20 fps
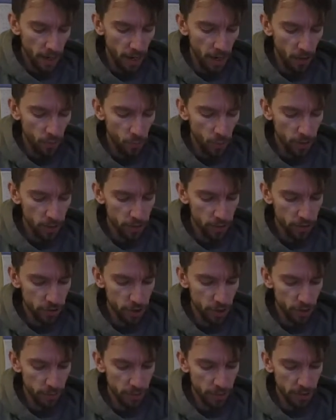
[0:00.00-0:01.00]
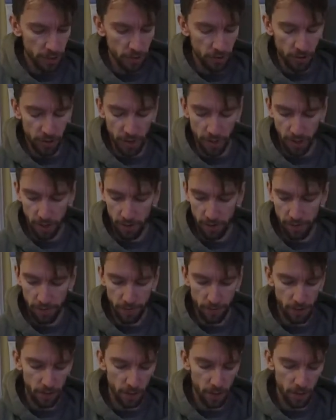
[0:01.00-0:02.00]
And when you're sharpening your knife,
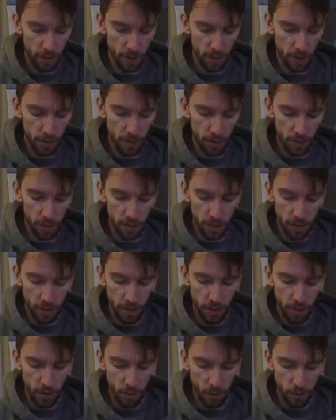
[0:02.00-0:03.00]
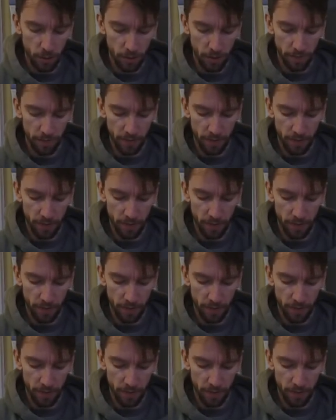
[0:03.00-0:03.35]
you want to